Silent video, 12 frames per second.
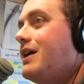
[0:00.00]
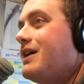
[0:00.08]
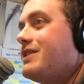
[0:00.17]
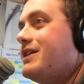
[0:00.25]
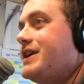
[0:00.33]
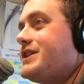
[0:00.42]

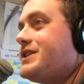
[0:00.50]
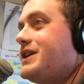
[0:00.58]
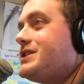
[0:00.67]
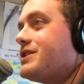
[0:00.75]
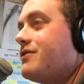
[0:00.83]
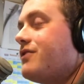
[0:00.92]
The
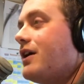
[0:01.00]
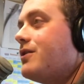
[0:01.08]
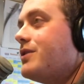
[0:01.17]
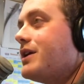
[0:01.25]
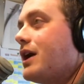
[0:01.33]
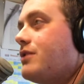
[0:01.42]
seats of the
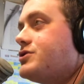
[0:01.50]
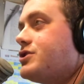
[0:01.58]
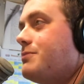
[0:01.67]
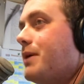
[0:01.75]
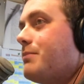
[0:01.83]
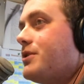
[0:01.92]
following council
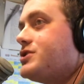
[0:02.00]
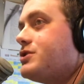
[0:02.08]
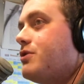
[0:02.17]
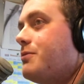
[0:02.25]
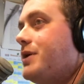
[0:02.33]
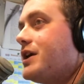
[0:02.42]
members that
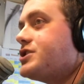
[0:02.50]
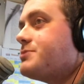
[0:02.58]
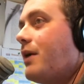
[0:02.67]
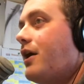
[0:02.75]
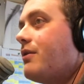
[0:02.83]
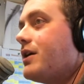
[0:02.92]
will be
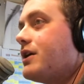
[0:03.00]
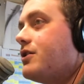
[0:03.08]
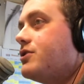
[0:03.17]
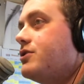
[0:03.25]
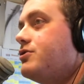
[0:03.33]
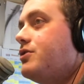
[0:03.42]
expiring
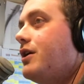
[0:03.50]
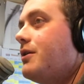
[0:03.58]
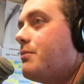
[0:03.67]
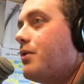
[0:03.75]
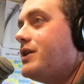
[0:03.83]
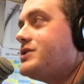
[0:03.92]
include
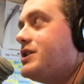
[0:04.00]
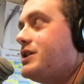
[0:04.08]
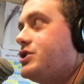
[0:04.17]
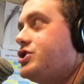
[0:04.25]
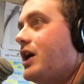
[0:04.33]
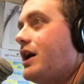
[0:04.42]

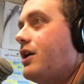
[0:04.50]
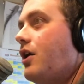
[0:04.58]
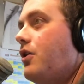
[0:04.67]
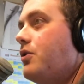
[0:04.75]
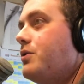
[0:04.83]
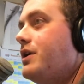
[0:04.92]
President John
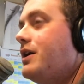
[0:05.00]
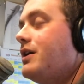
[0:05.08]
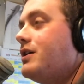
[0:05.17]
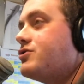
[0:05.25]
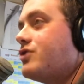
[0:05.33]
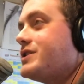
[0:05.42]
Ode,
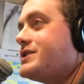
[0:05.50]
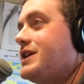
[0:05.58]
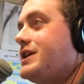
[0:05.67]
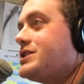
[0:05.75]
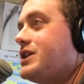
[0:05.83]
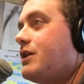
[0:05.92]

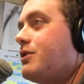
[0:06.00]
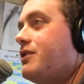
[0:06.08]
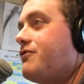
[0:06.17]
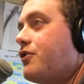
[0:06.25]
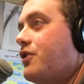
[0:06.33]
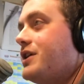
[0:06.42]
Trustees Gary
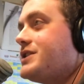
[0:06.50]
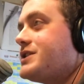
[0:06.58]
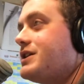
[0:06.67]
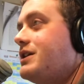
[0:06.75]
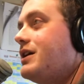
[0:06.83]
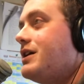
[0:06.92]

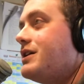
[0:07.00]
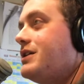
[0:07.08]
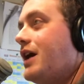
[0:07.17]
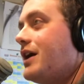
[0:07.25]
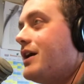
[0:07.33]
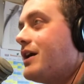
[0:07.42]
Ferguson,
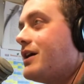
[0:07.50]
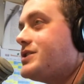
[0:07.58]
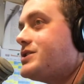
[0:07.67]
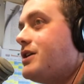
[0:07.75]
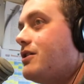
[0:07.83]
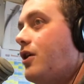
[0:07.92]
Donna
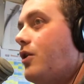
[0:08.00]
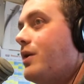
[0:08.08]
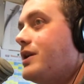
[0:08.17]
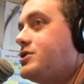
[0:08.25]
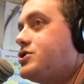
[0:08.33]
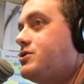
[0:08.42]
Costello,
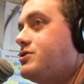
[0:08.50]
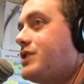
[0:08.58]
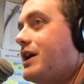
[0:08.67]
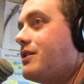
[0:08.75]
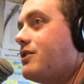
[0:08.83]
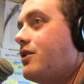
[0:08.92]
and
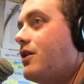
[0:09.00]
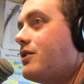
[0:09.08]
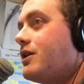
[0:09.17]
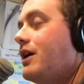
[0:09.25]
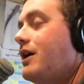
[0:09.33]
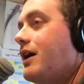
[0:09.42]
Suzanne Clark,
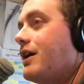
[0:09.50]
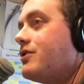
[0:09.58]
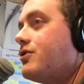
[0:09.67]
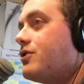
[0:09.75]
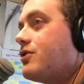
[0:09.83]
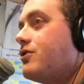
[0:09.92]
and
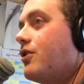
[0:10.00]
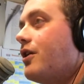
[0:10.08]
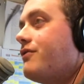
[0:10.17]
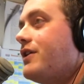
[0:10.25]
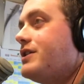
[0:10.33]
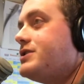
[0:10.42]
Clerk Laura
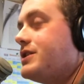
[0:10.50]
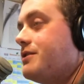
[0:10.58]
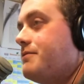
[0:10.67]
Fenton.